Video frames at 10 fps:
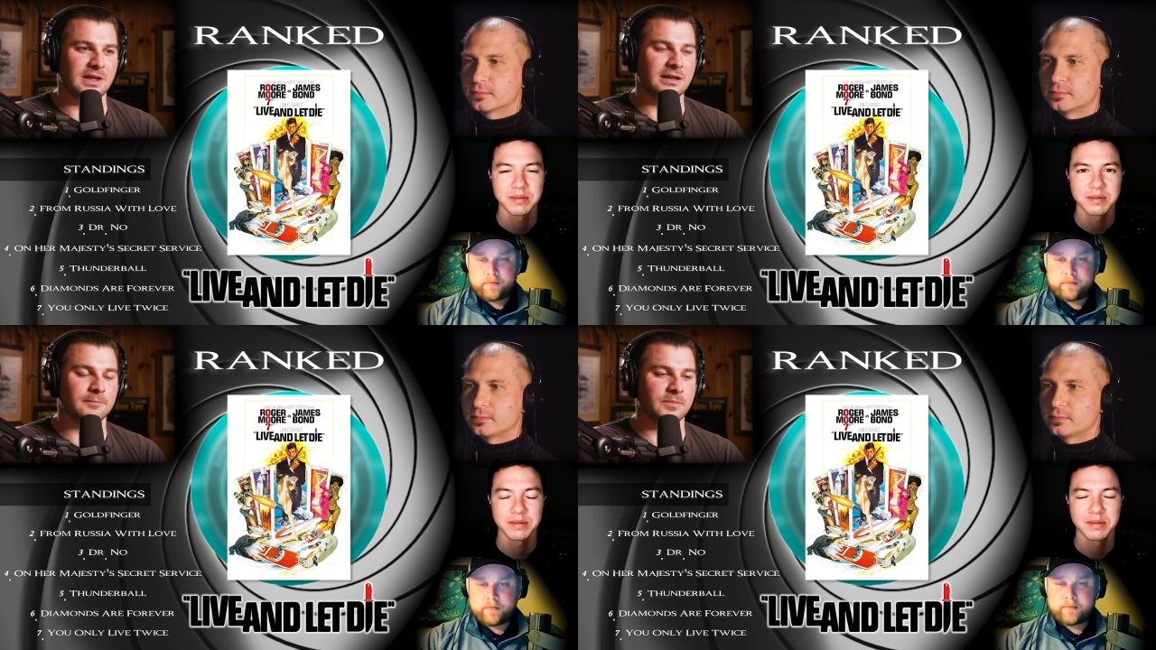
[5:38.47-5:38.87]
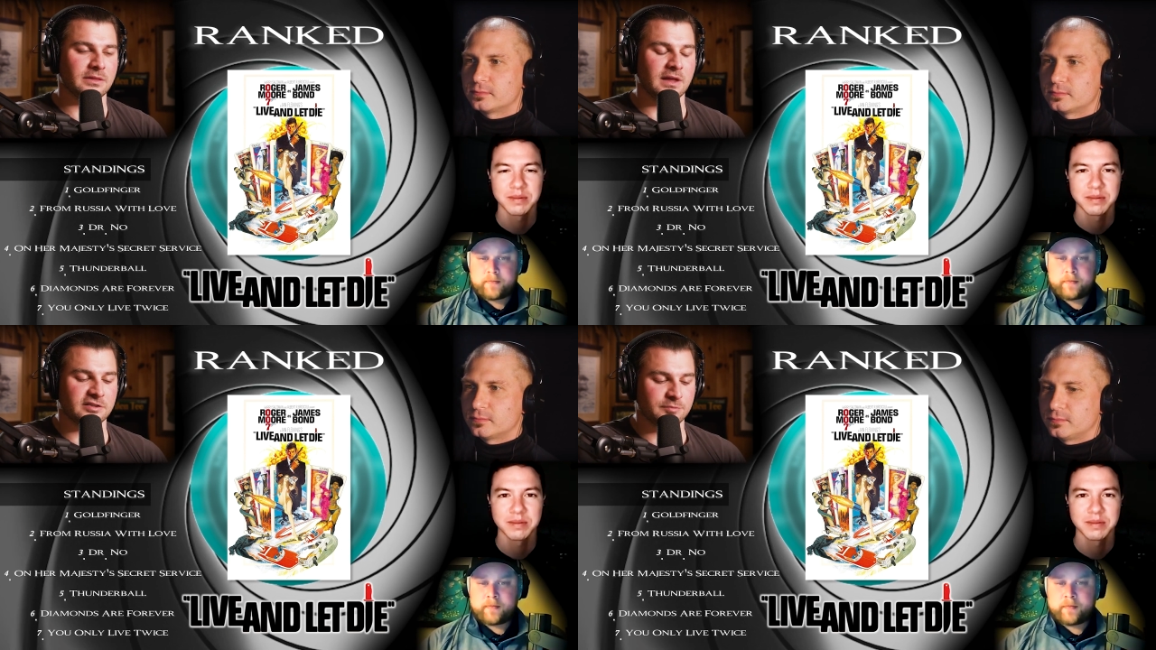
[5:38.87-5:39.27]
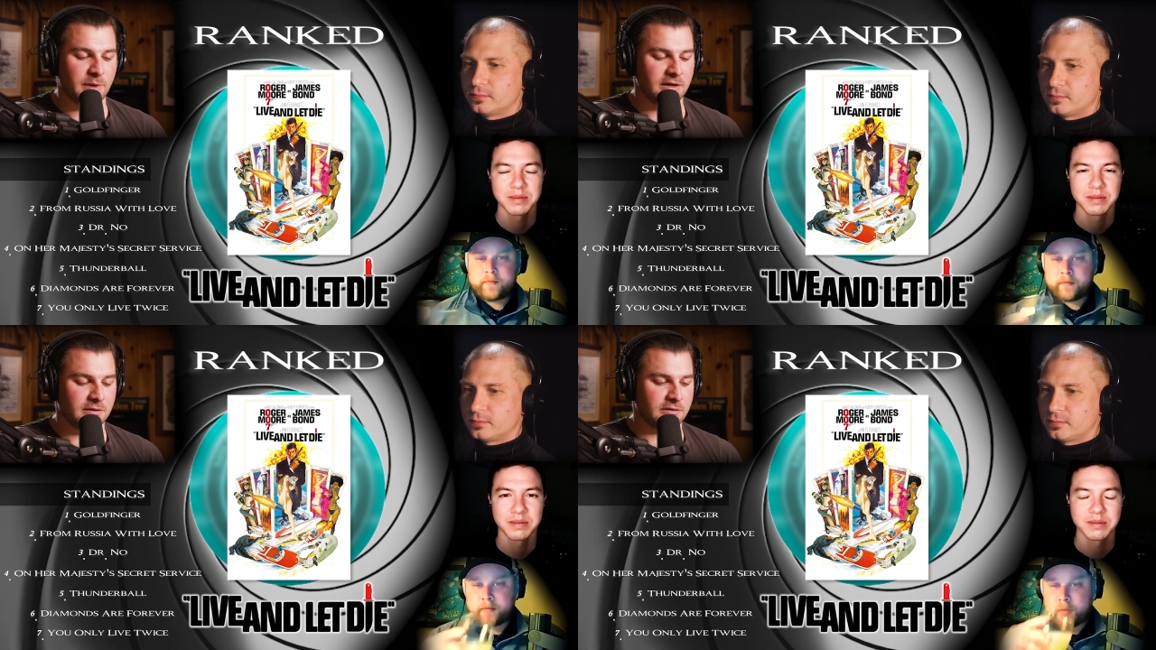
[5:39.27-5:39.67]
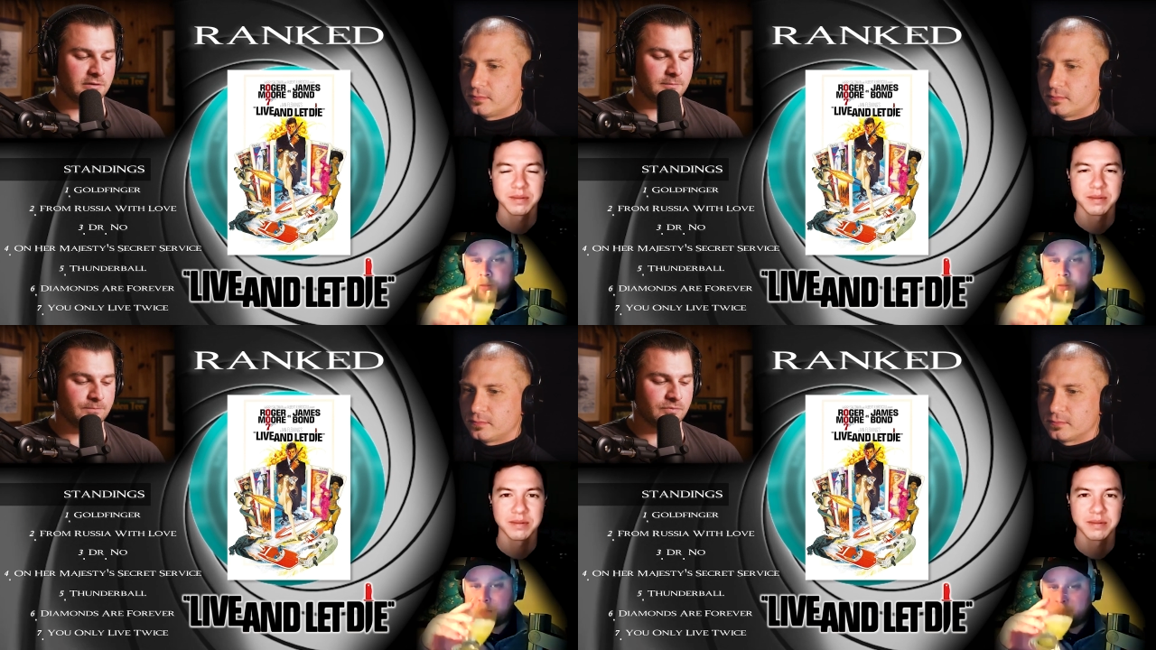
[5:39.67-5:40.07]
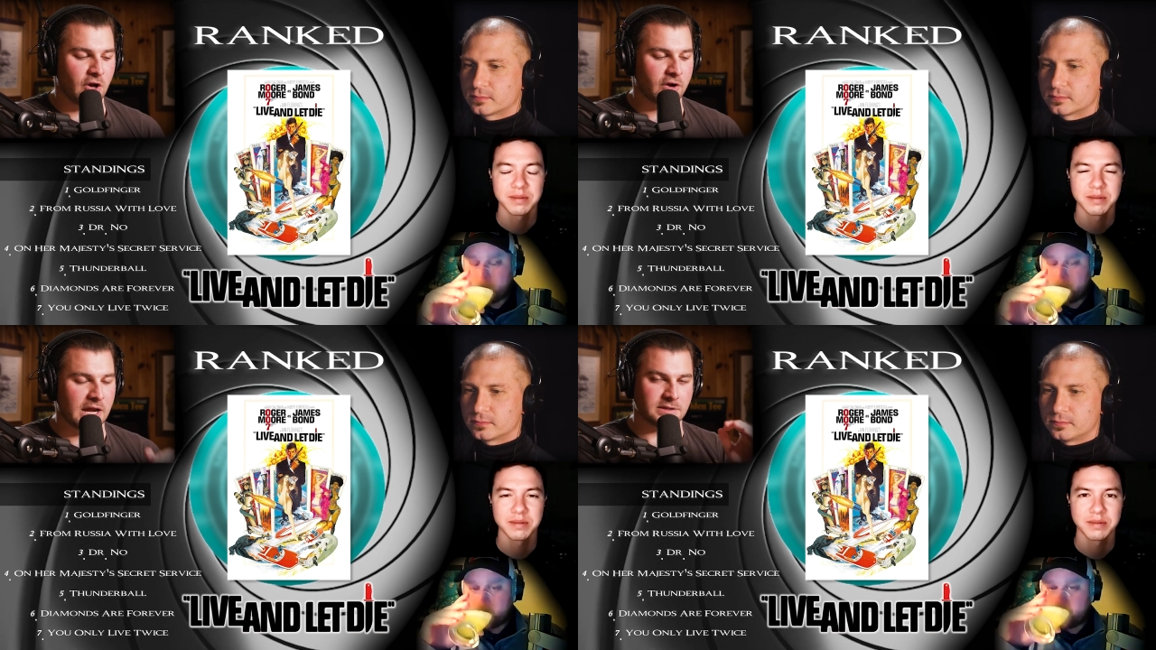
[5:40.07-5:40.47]
Speaker 1: They did. They spent.
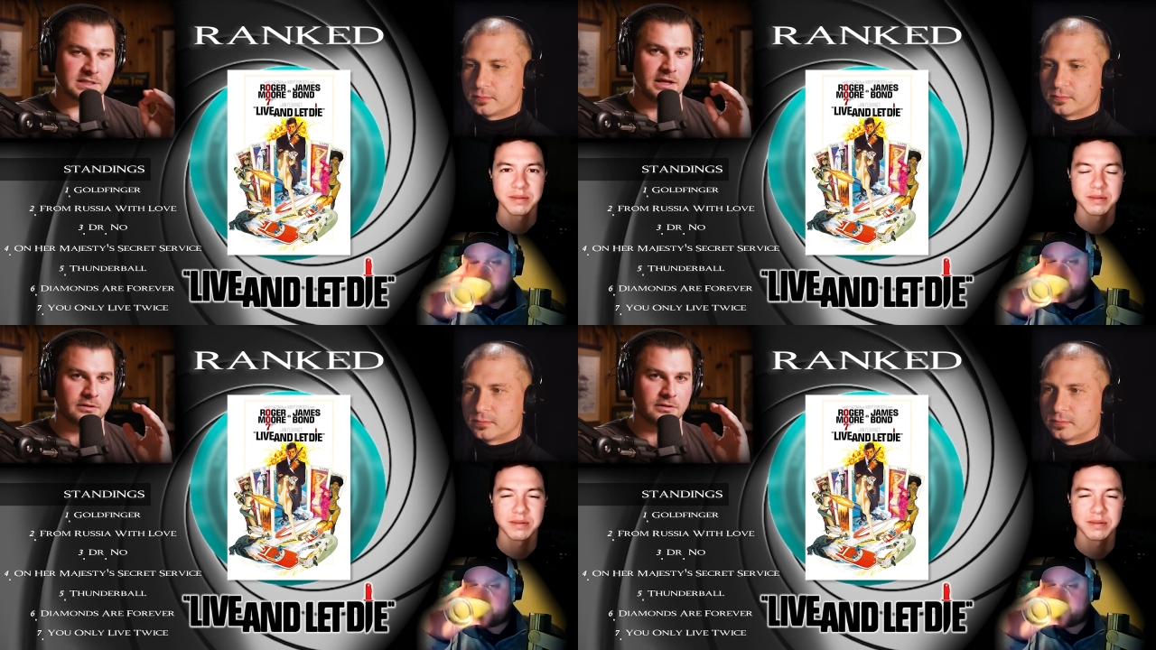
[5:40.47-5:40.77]
Okay,